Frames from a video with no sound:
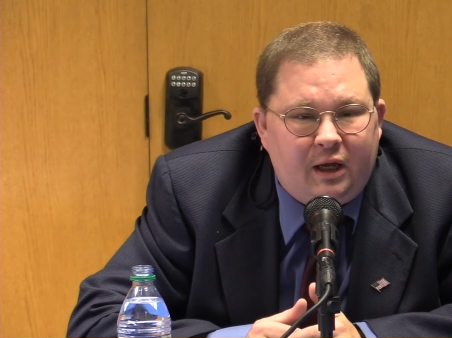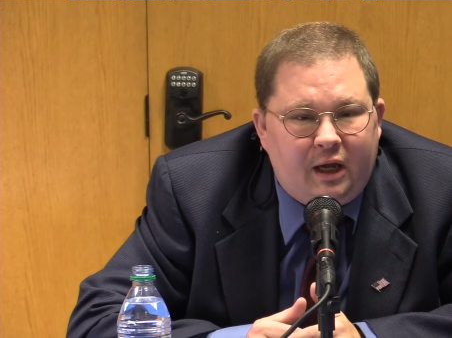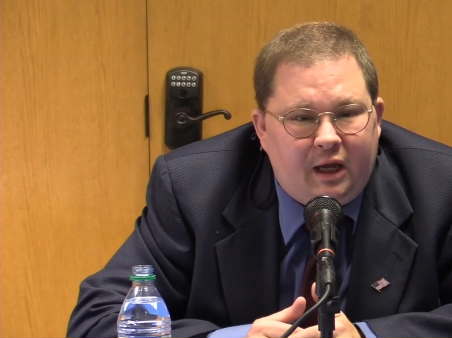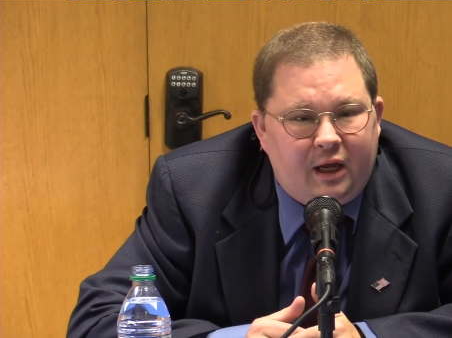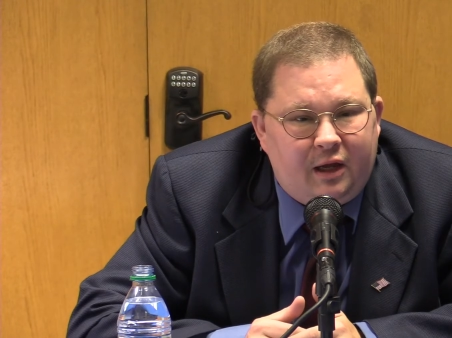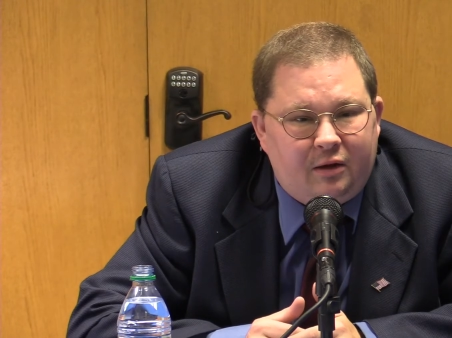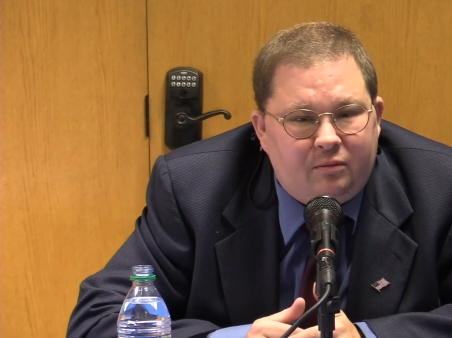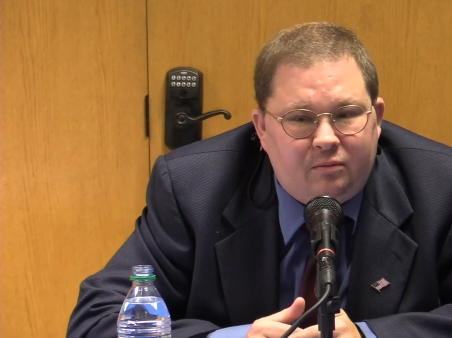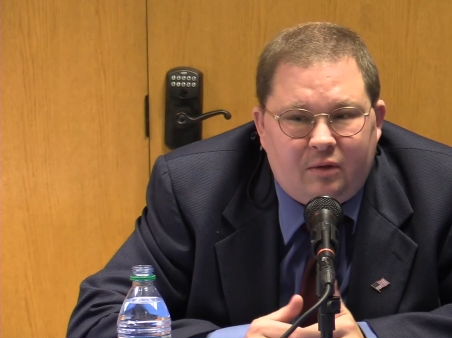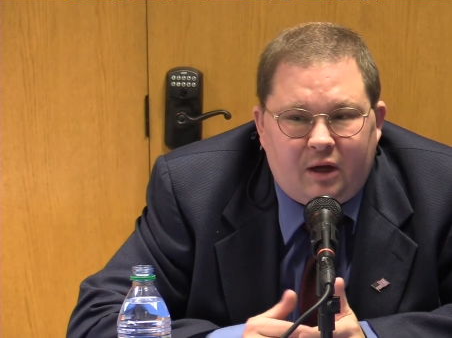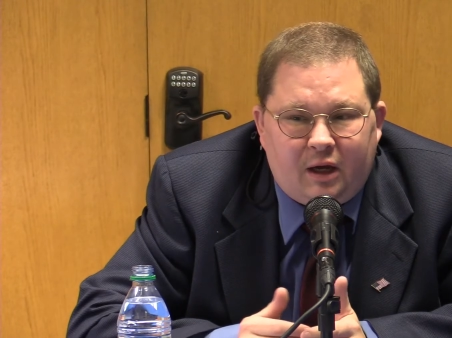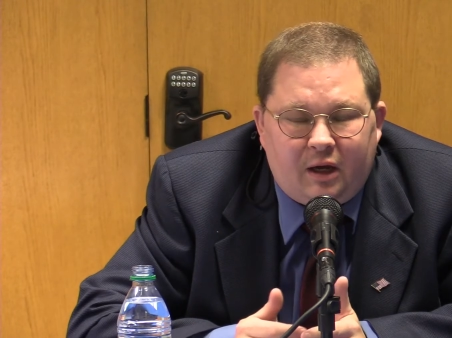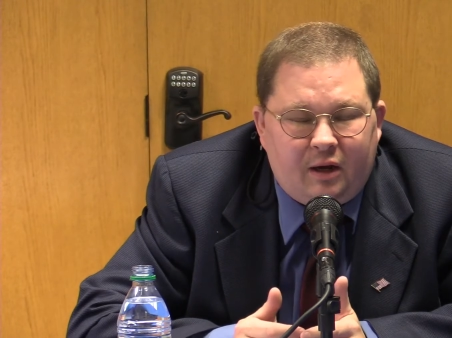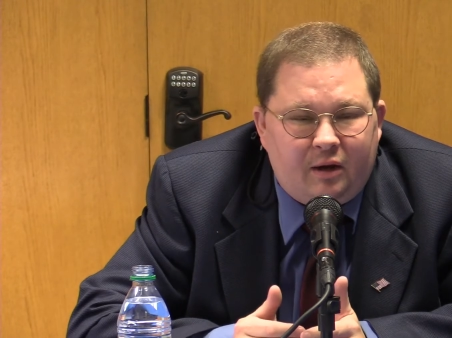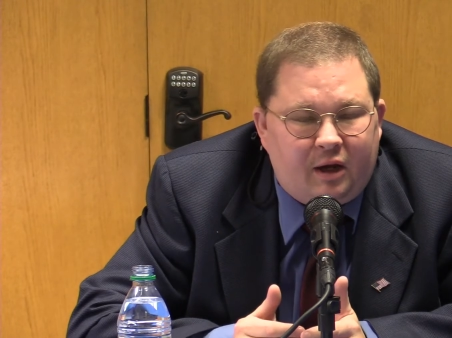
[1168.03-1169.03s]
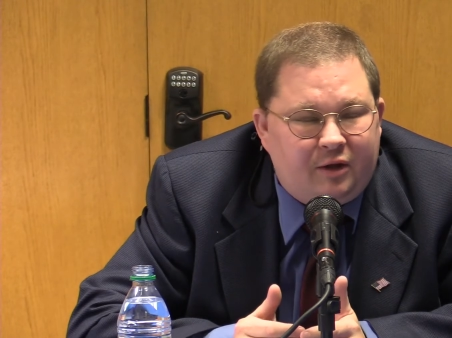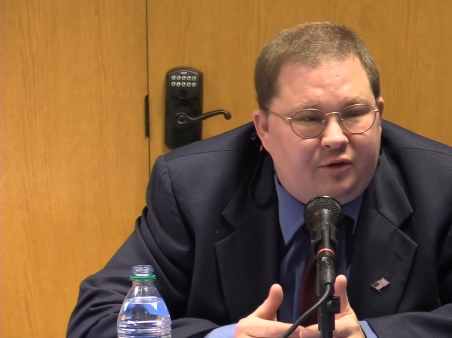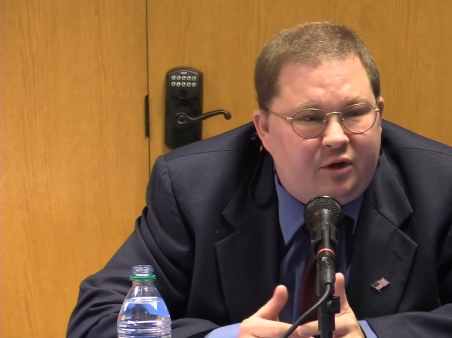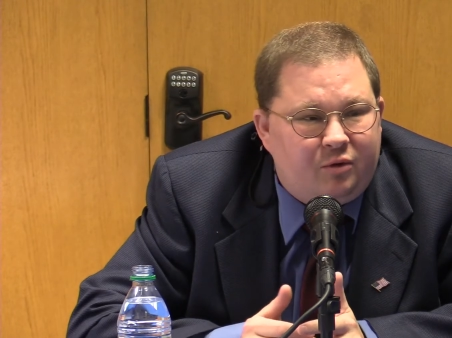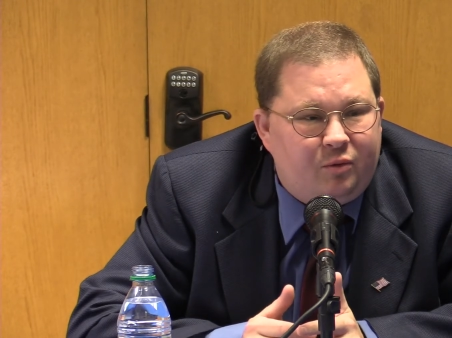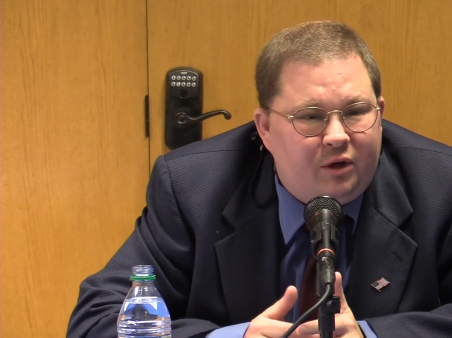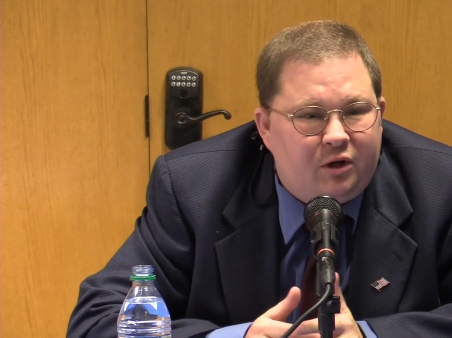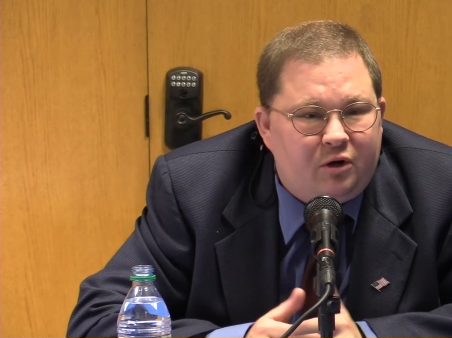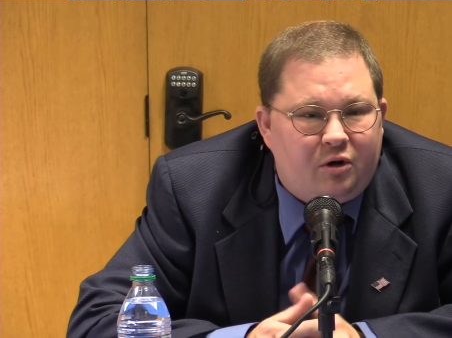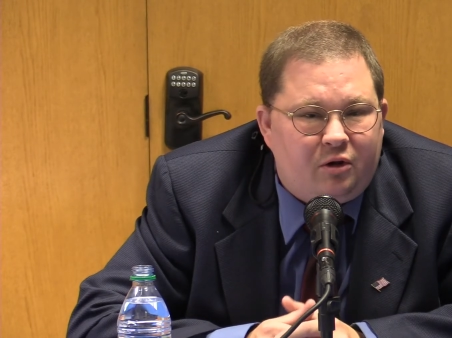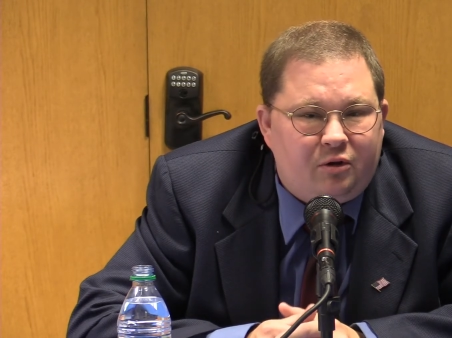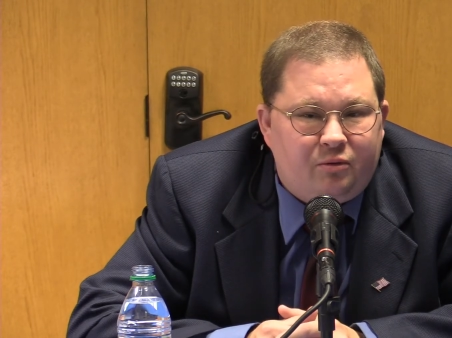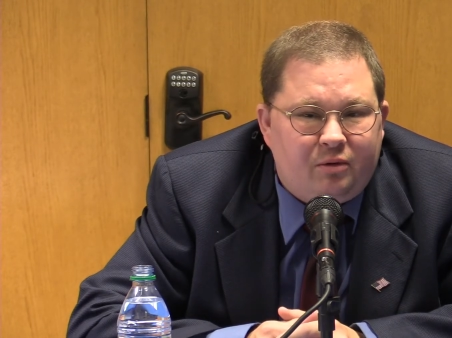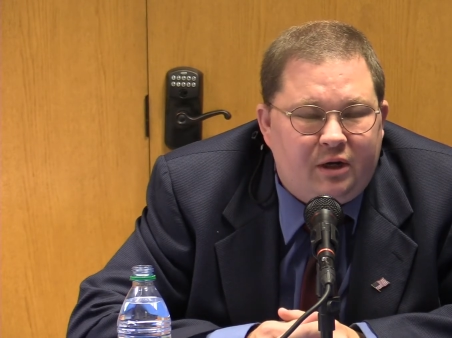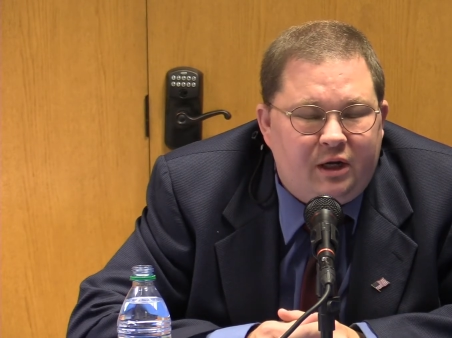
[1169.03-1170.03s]
And I think we can all
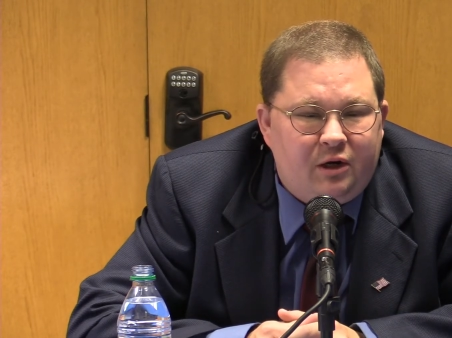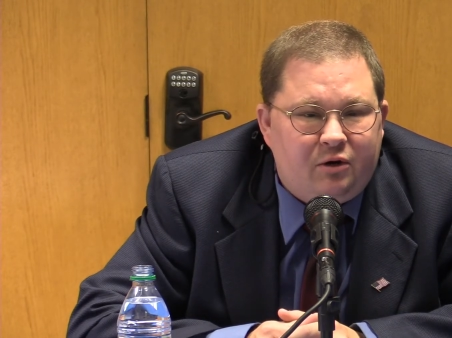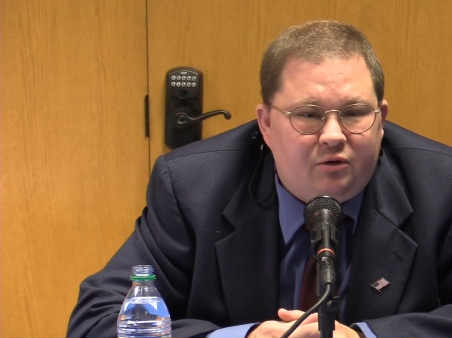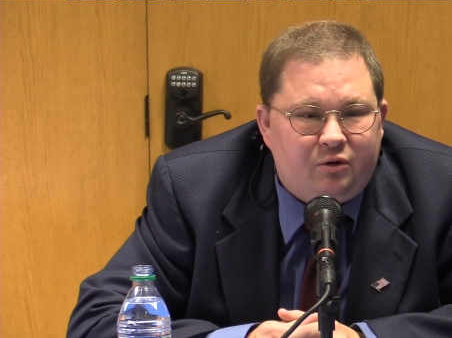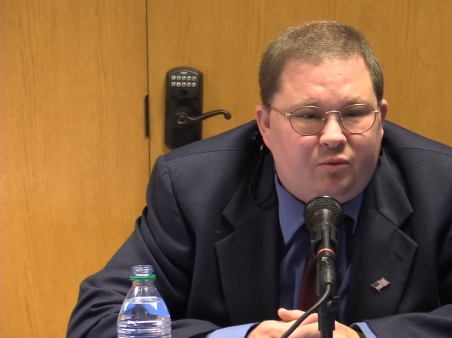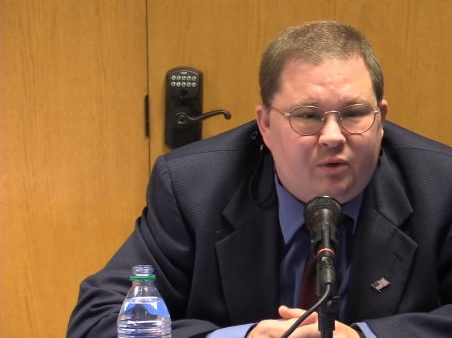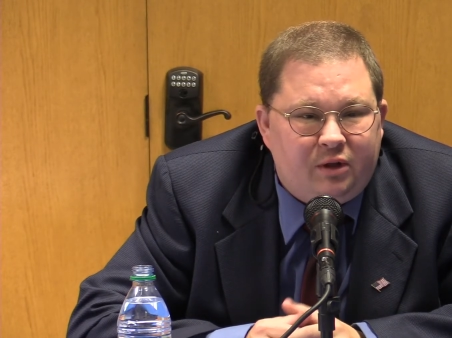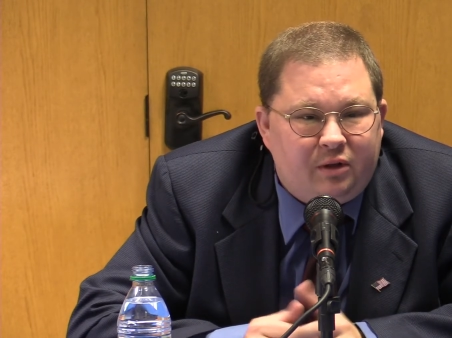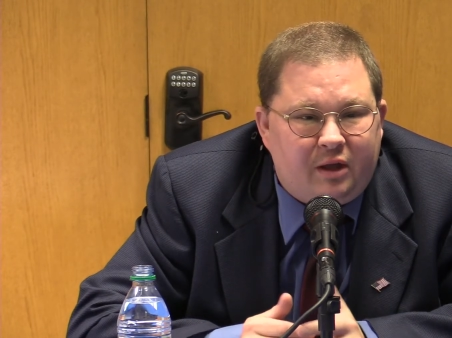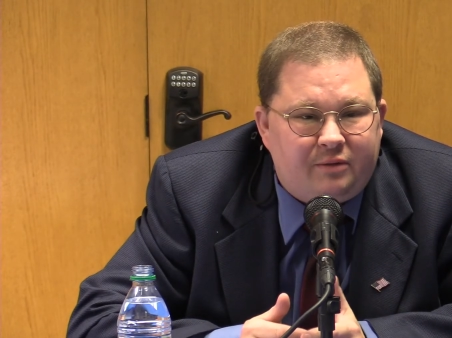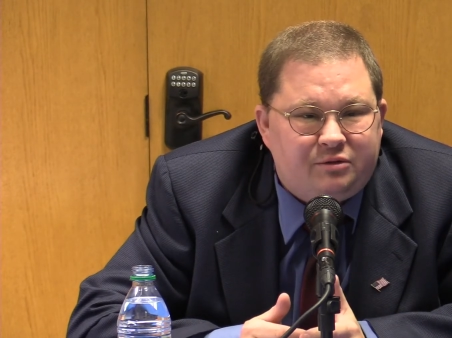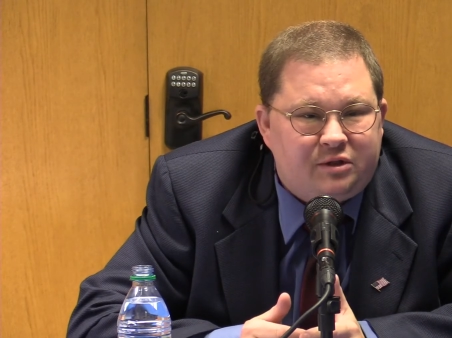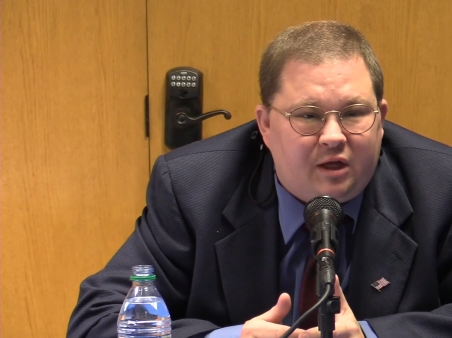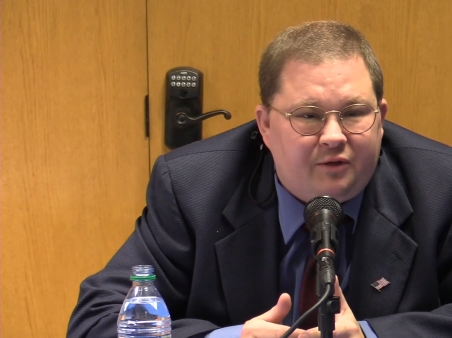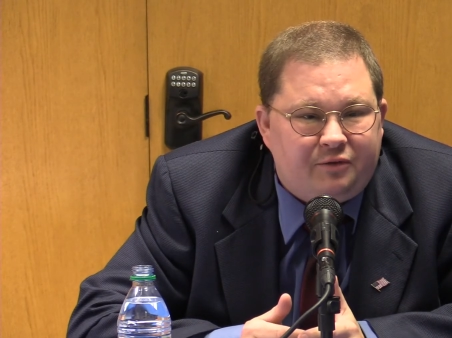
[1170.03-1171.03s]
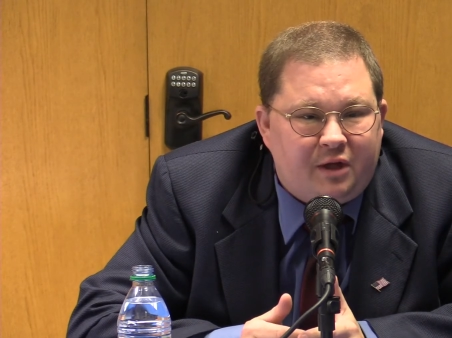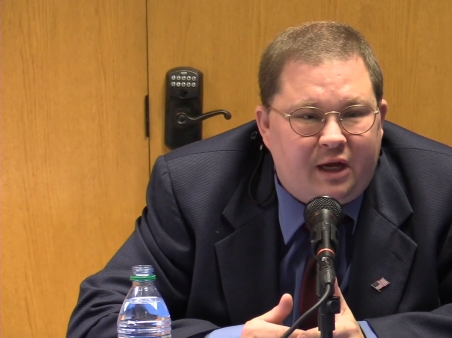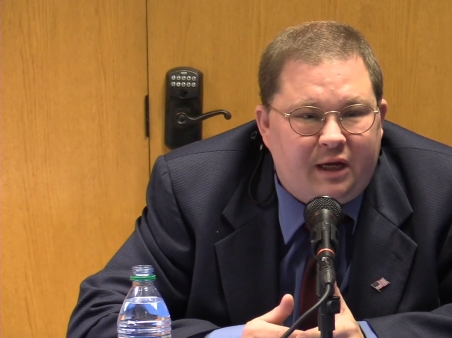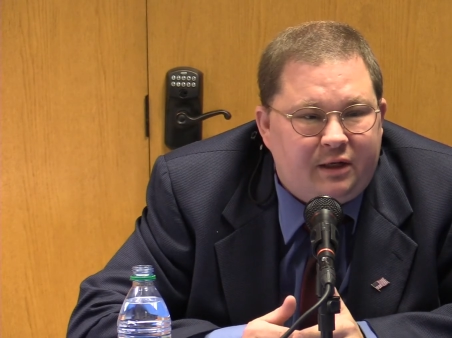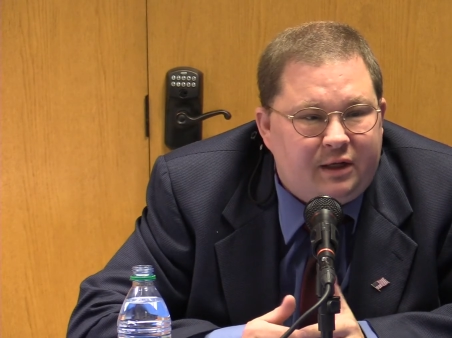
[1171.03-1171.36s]
agree here that we love South Lyon.